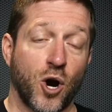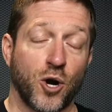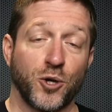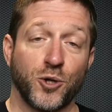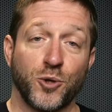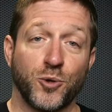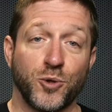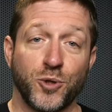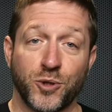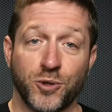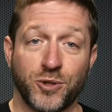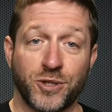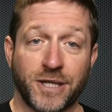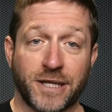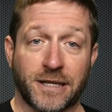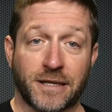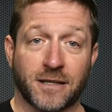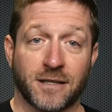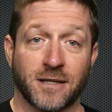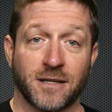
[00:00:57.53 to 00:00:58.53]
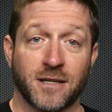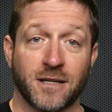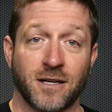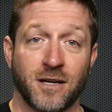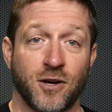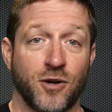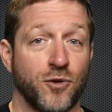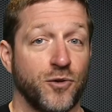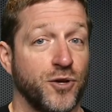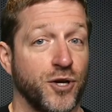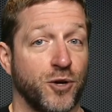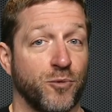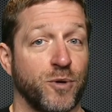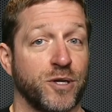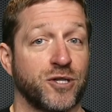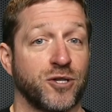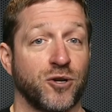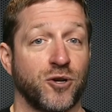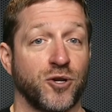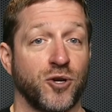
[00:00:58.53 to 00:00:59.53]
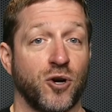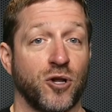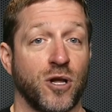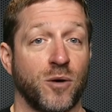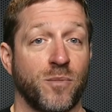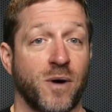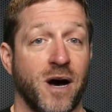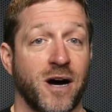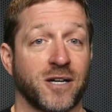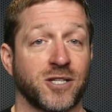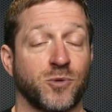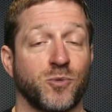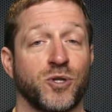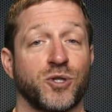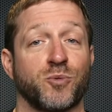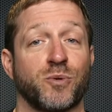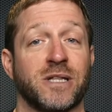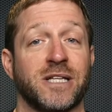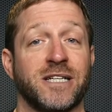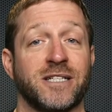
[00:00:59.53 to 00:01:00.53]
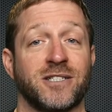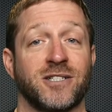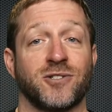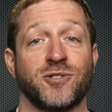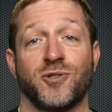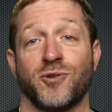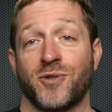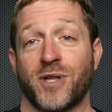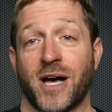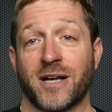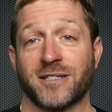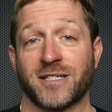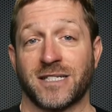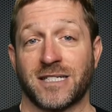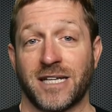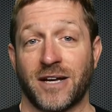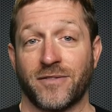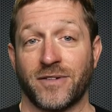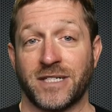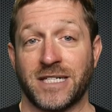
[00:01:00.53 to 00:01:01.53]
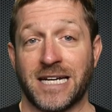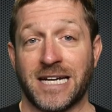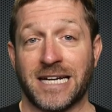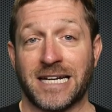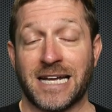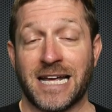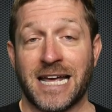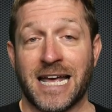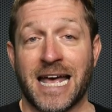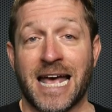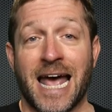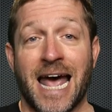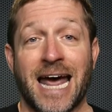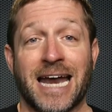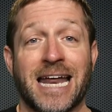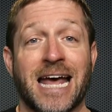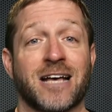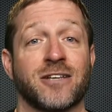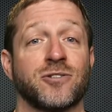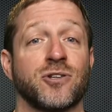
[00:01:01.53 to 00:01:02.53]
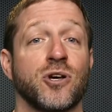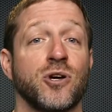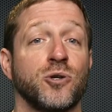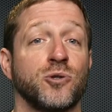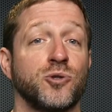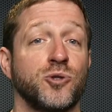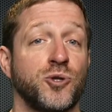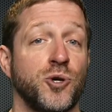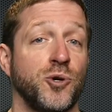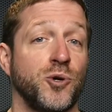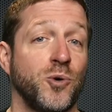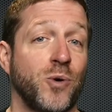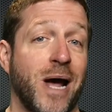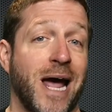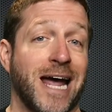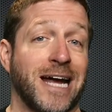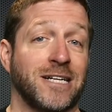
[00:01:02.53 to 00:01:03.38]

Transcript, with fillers: are you using? The original YoloBox was released in 2017 and has two